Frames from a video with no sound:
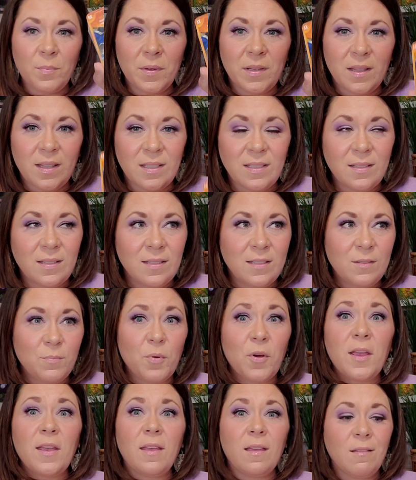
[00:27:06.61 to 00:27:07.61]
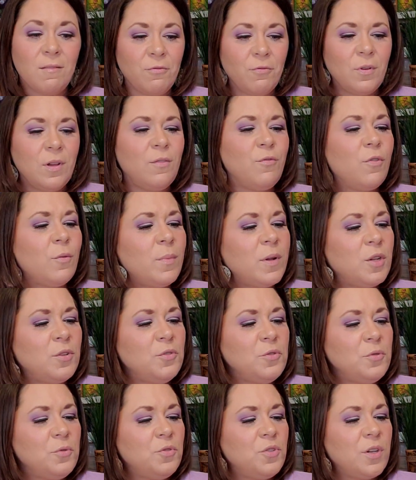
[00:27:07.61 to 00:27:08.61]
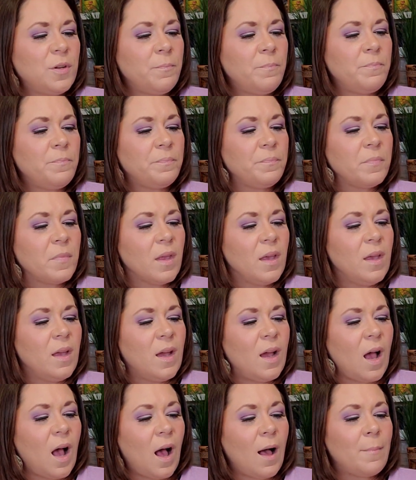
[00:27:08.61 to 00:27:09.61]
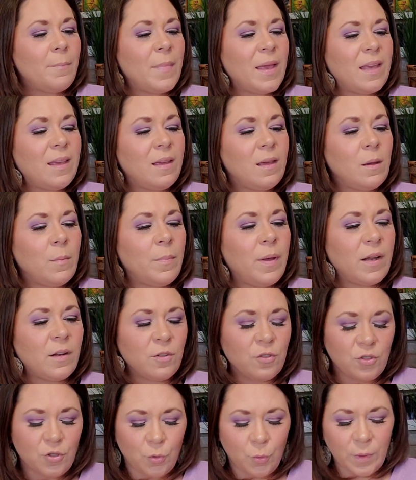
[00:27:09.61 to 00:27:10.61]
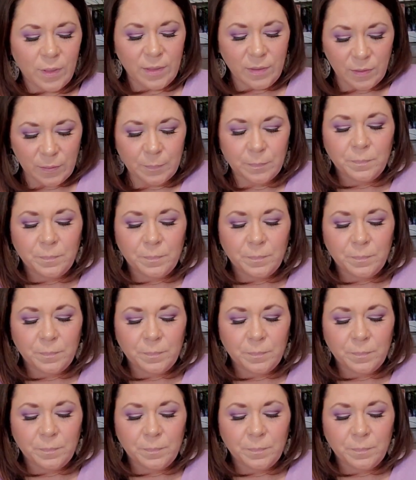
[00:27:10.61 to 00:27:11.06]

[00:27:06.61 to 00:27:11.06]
but this is breaking free from an illusion, making a better choice.